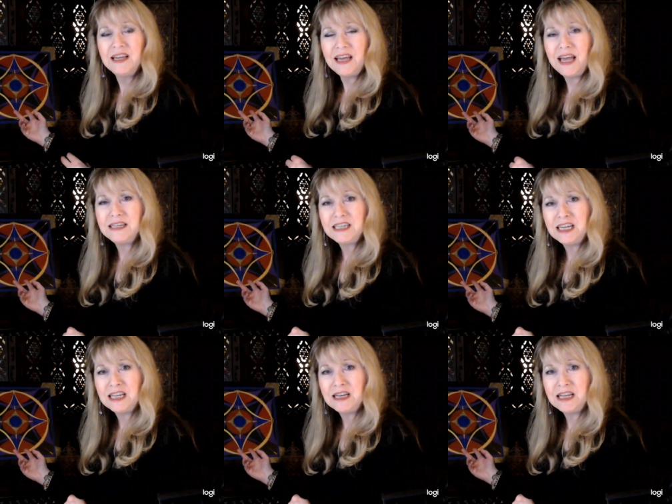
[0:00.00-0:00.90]

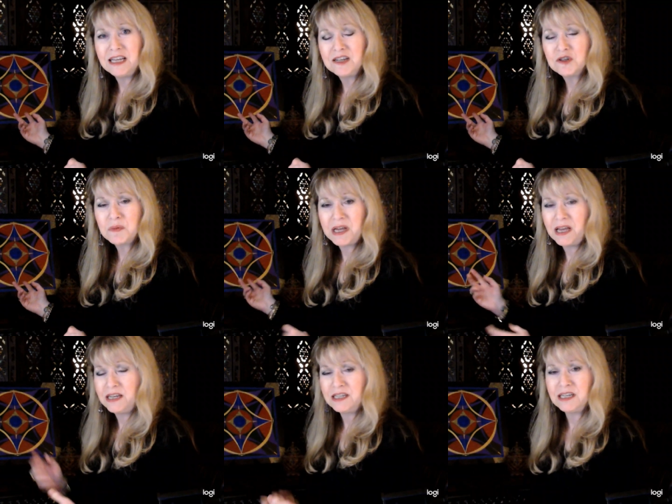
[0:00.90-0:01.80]
18 inch by
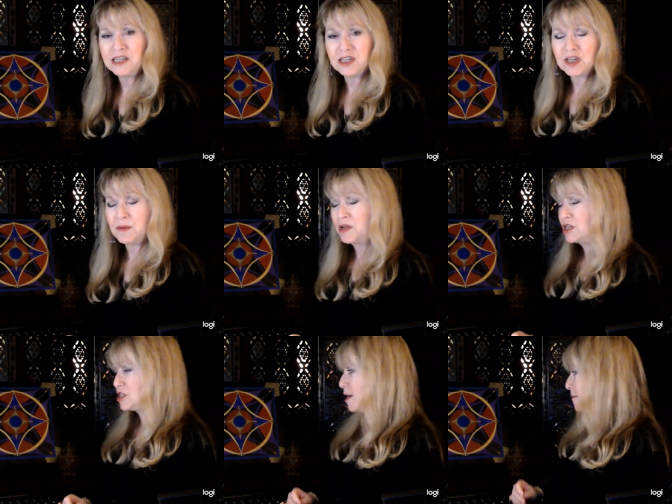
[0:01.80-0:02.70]
18 inch image